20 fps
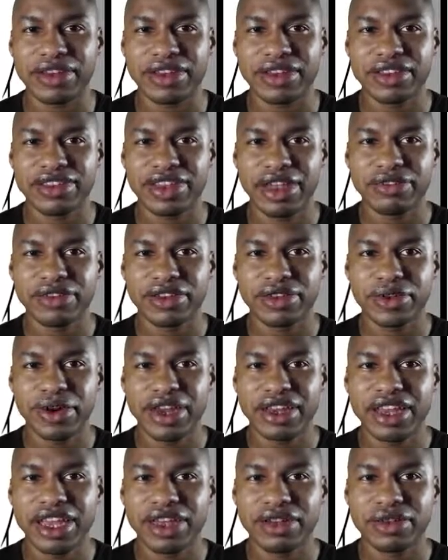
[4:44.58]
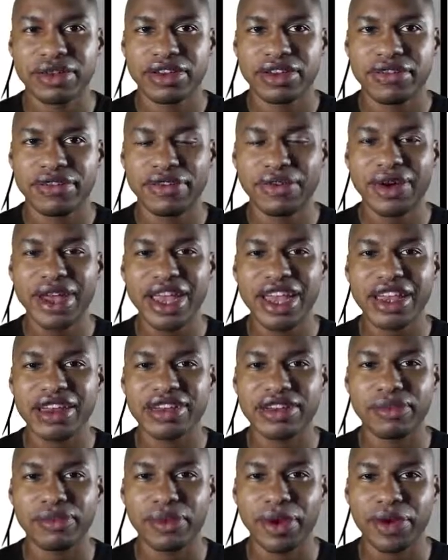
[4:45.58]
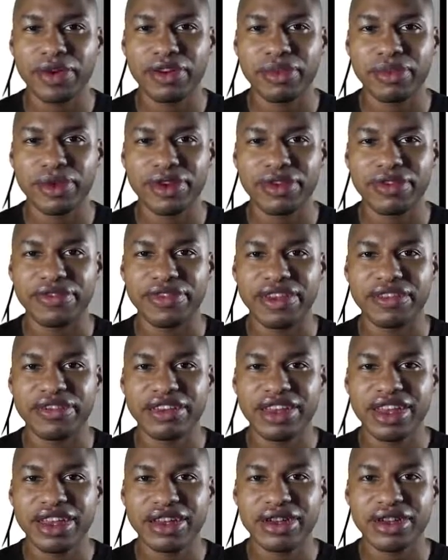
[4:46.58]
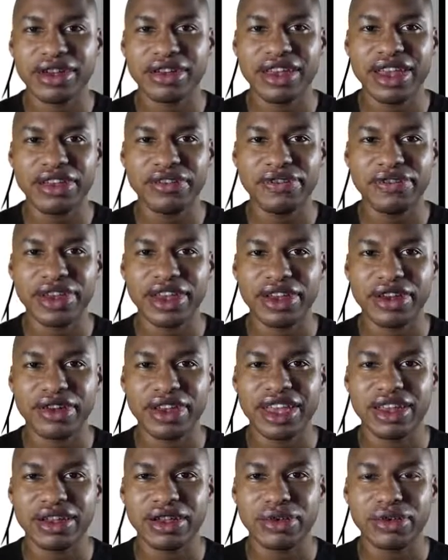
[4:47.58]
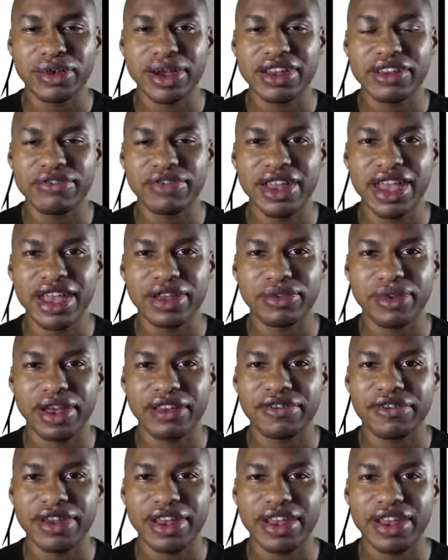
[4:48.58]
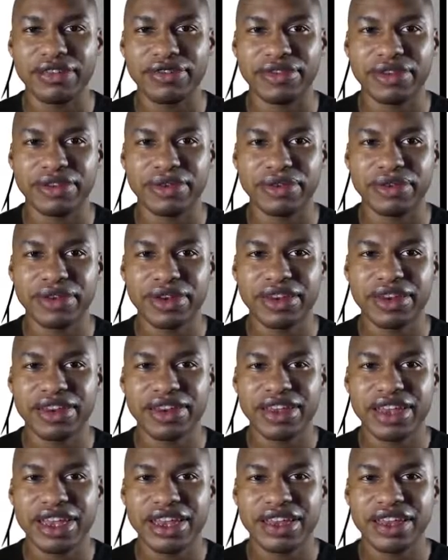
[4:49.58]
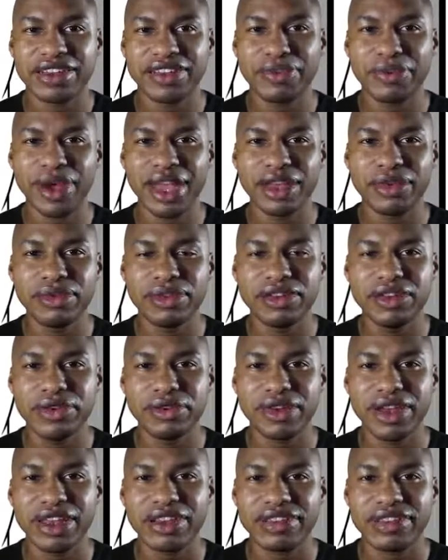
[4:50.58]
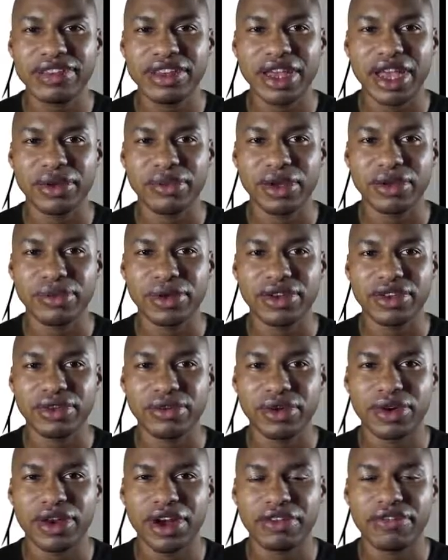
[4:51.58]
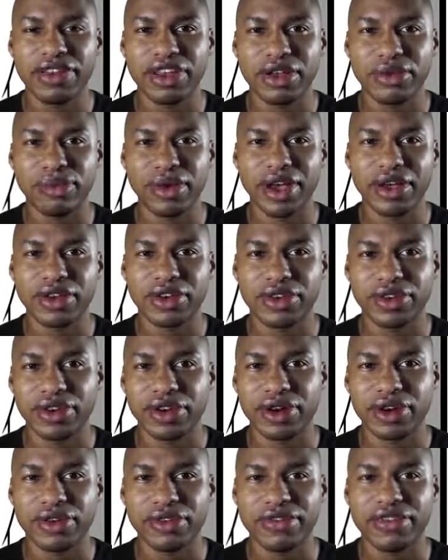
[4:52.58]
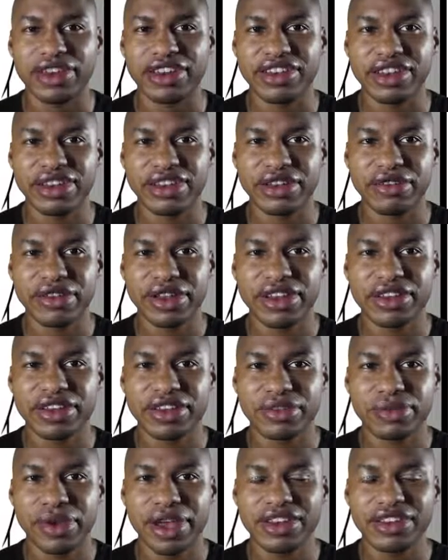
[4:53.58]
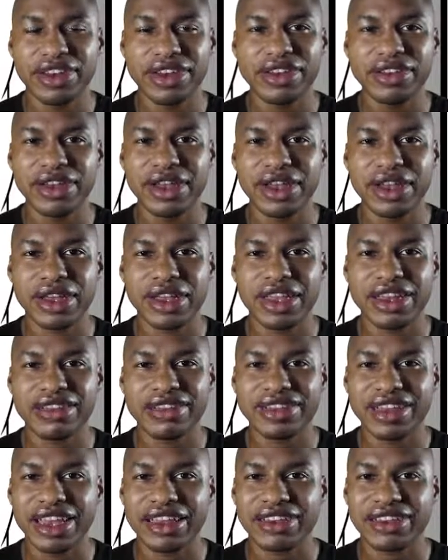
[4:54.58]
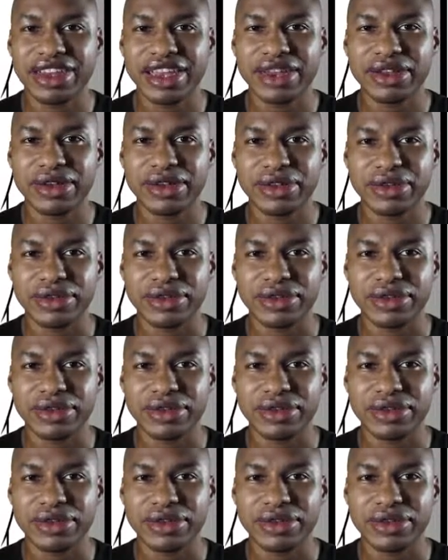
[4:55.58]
Subsequently, the 3 is a multiple of 15, and finally, we divide by 5. In this way, the least common multiple of the numerical coefficients of these expressions is 60.